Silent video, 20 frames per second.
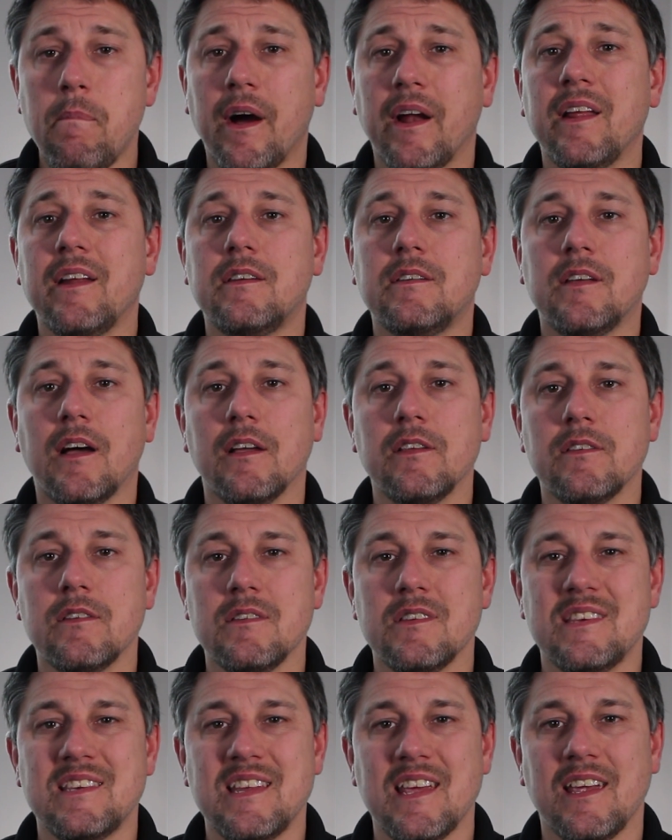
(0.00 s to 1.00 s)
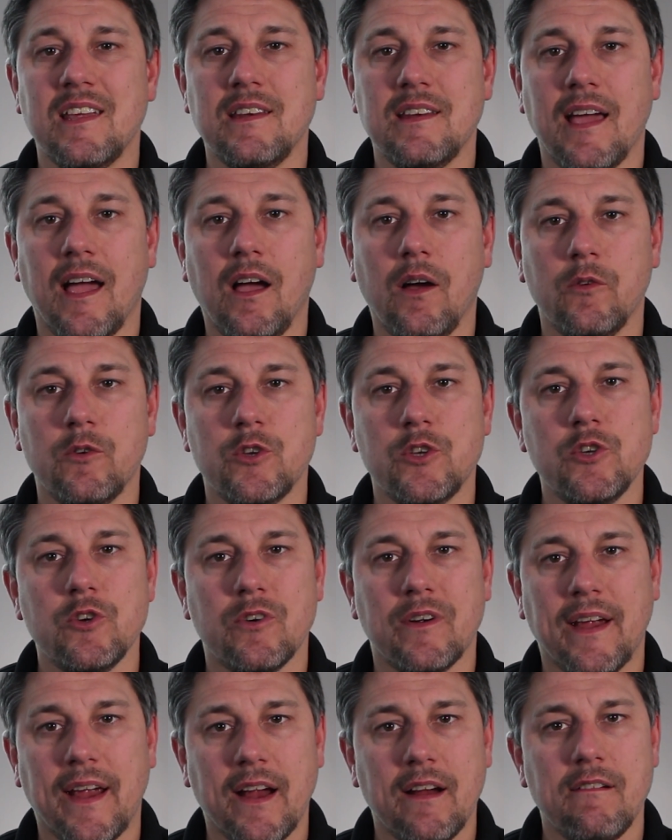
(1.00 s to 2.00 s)
But it doesn't dig down to
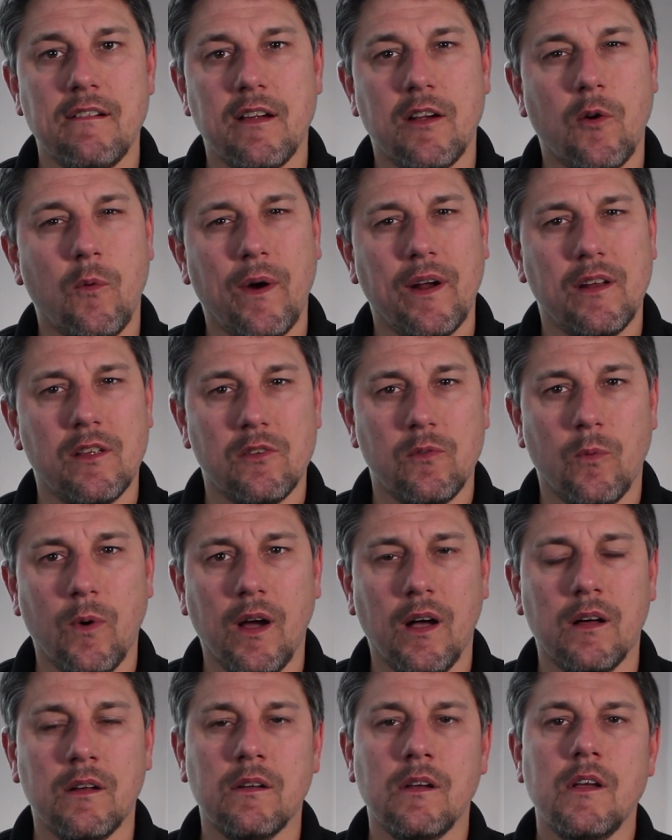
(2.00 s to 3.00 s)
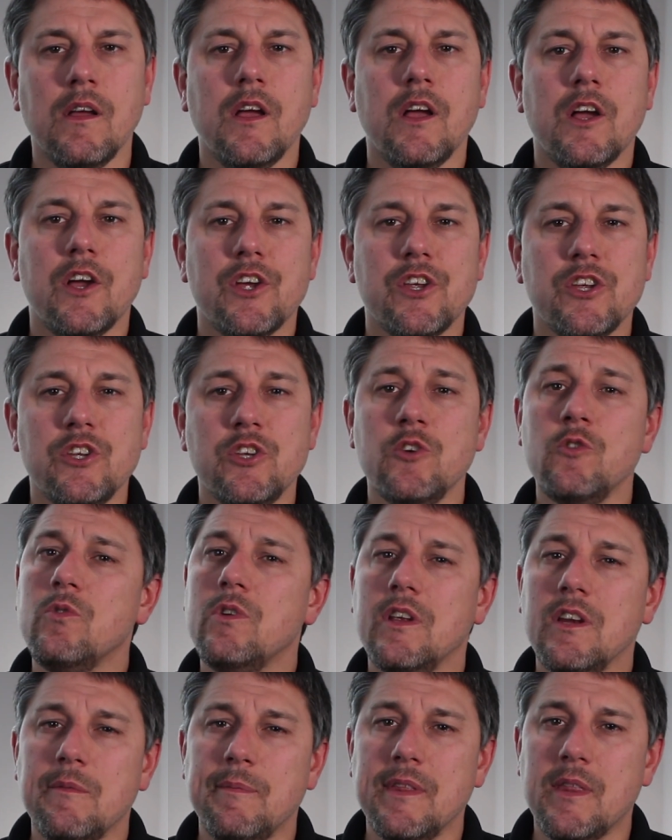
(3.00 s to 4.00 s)
your area quite as well. You
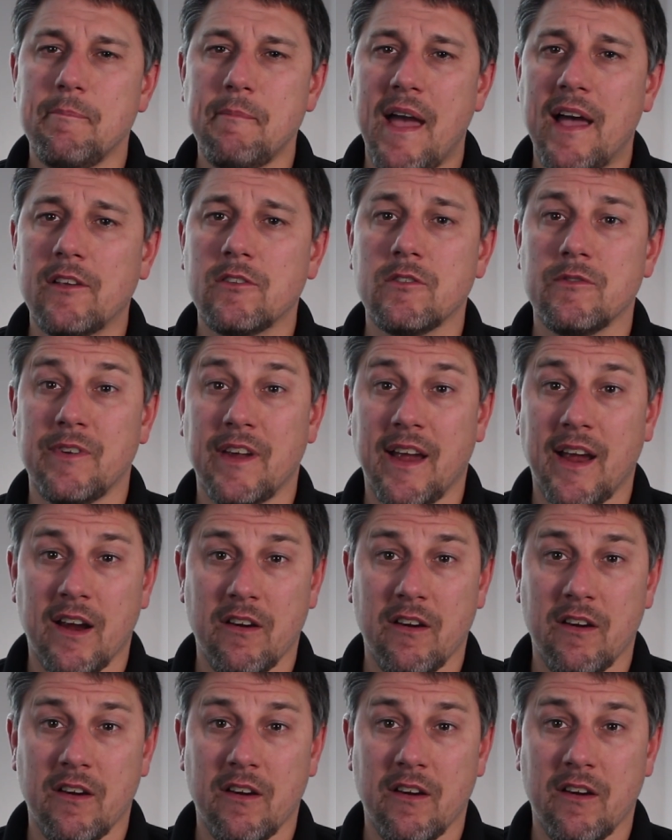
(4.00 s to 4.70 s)
need to be the master of your